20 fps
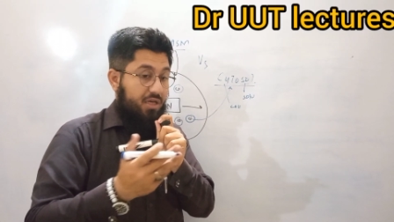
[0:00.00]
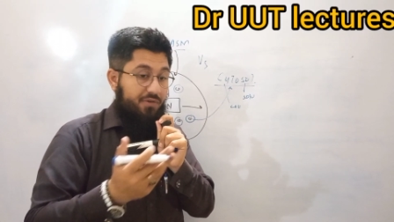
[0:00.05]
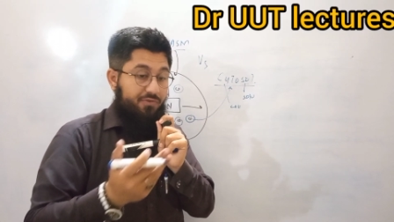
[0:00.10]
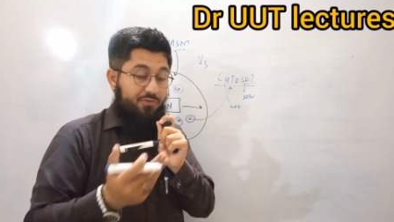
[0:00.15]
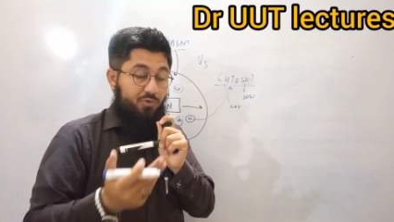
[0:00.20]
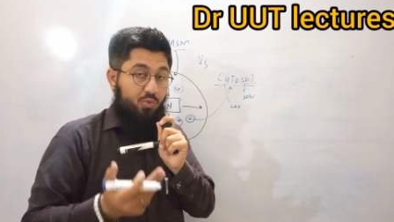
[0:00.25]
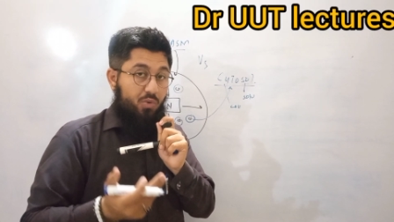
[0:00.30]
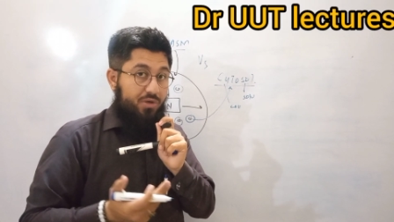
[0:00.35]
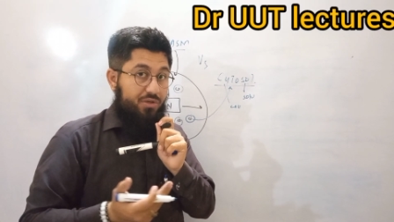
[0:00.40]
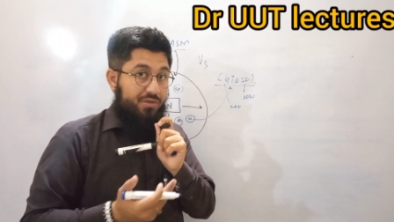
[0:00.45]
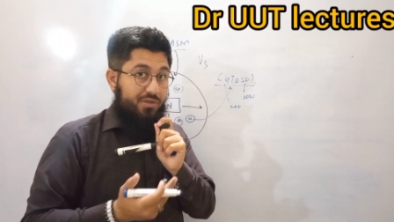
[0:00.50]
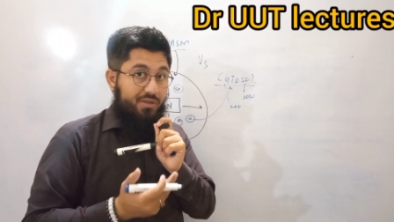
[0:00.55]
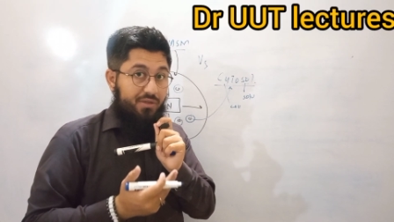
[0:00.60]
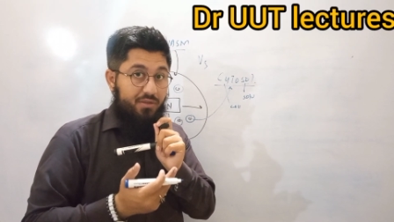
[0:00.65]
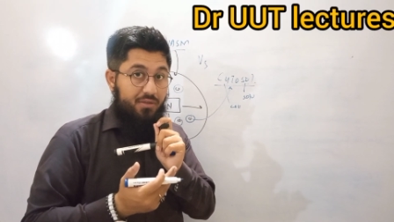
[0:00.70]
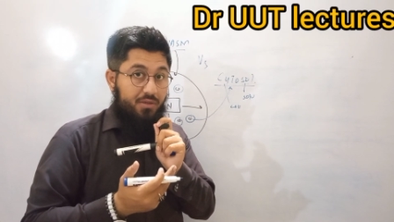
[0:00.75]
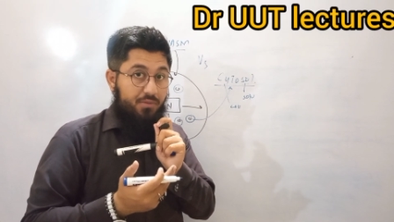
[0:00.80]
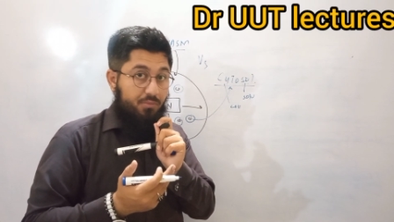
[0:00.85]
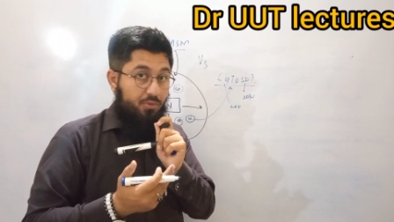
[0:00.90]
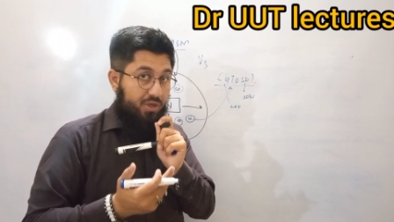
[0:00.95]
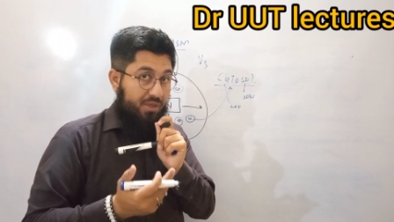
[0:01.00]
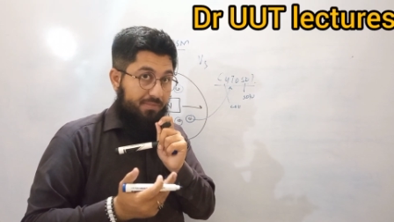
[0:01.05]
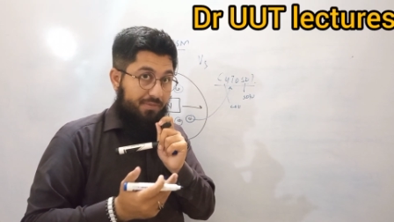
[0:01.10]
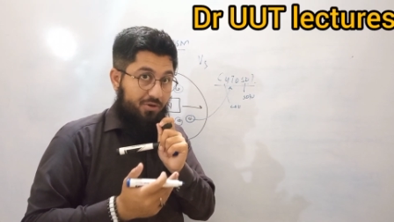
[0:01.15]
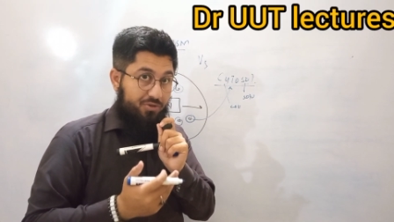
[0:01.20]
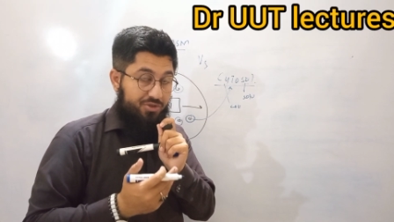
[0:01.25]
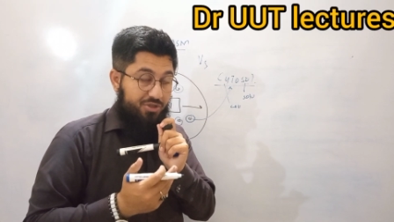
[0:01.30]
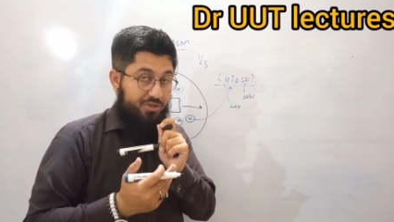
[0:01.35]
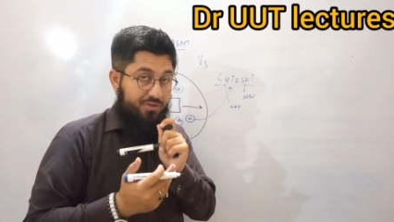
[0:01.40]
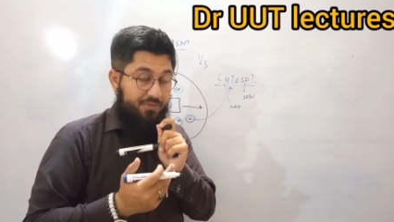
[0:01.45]
if you want to learn more
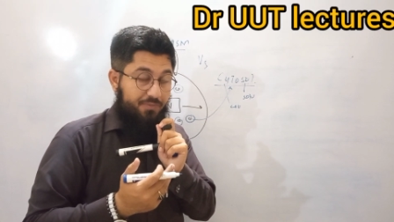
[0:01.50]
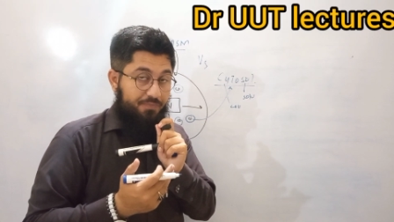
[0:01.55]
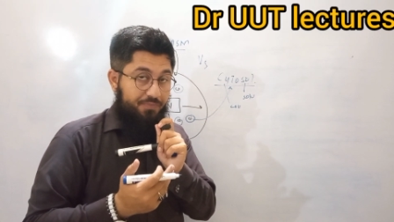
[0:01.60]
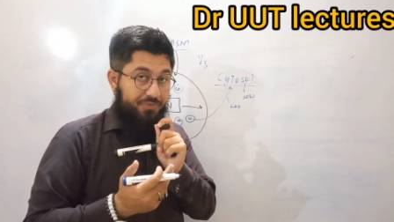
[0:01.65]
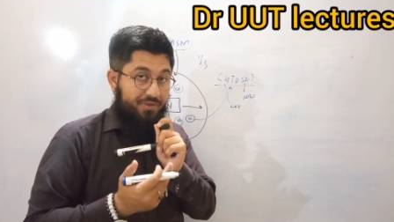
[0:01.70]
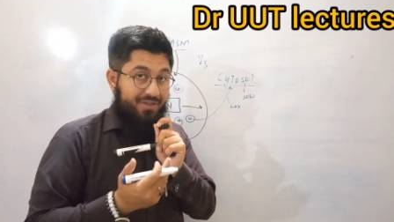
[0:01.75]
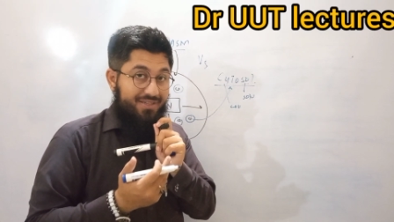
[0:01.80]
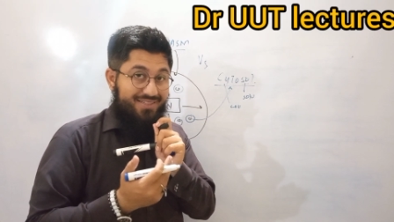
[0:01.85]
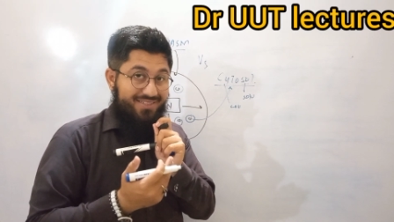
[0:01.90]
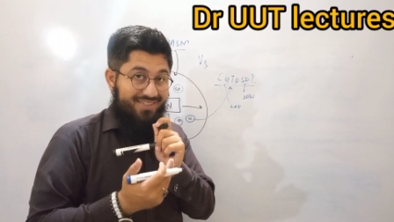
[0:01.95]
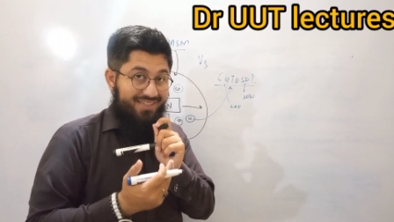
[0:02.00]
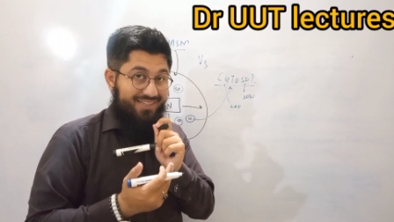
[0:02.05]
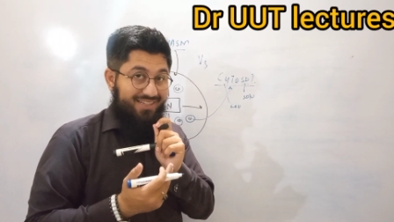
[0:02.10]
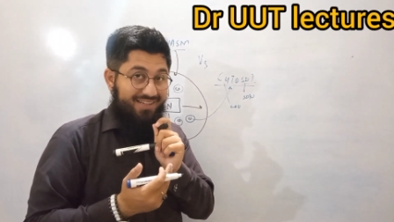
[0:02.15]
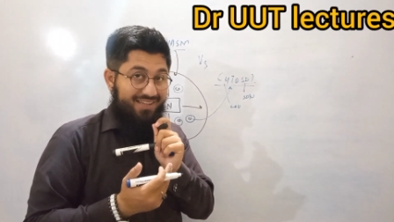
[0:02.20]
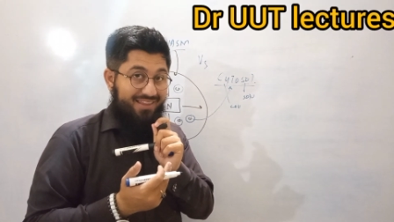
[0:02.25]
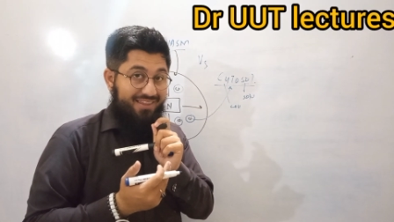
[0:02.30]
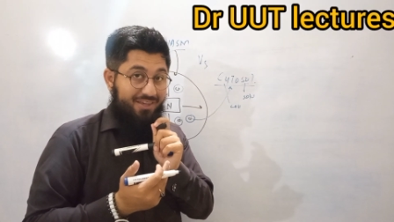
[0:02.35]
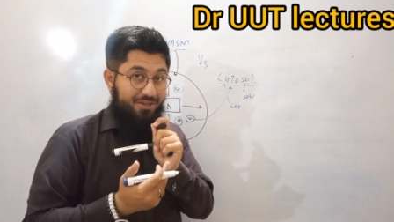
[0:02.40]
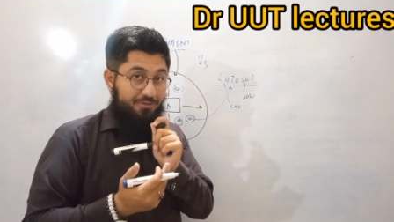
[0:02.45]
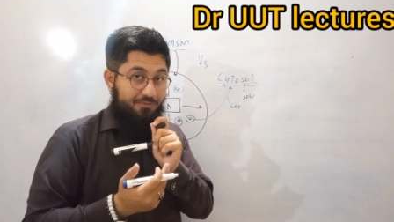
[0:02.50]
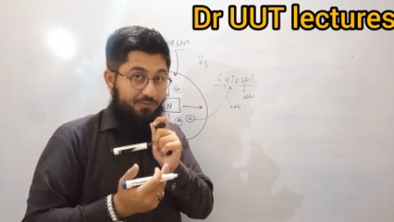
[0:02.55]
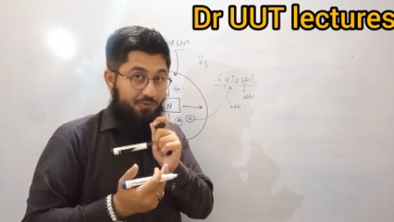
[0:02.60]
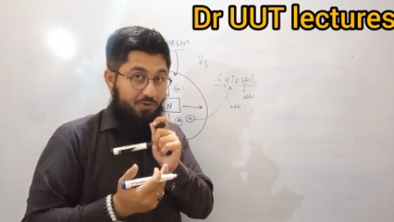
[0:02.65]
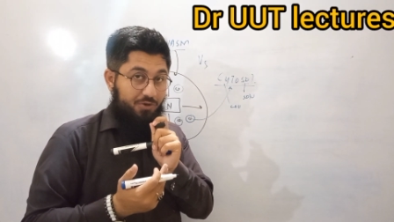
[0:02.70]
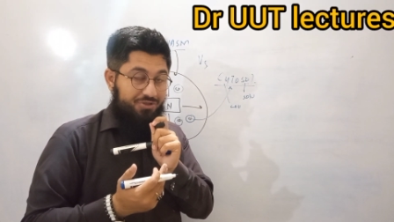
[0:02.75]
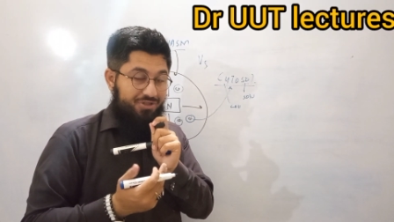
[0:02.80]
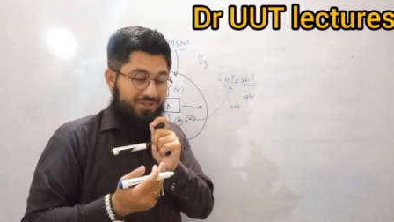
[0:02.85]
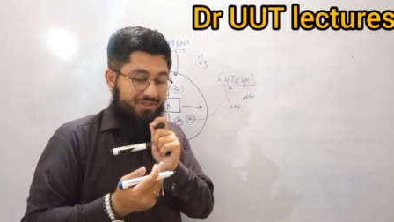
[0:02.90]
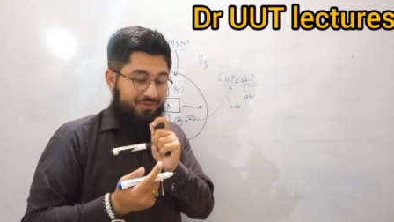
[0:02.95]
about cell. Thank you
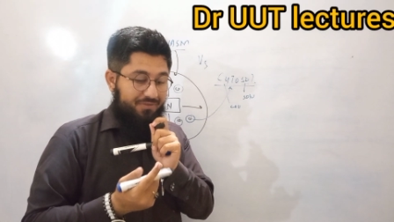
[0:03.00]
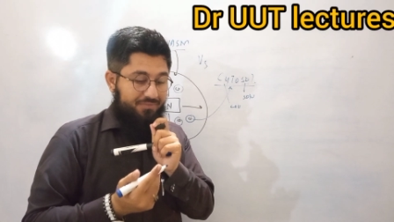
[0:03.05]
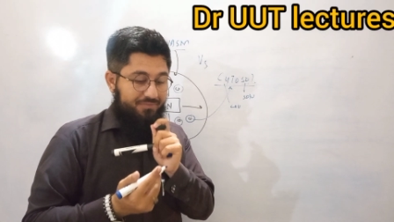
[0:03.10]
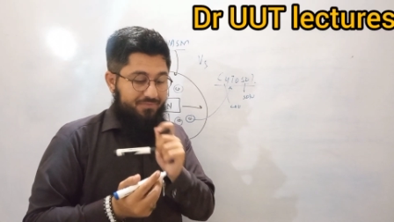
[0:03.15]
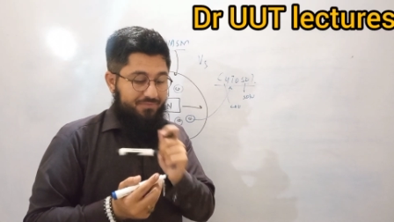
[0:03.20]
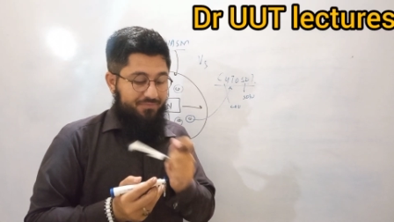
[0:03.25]
for watching.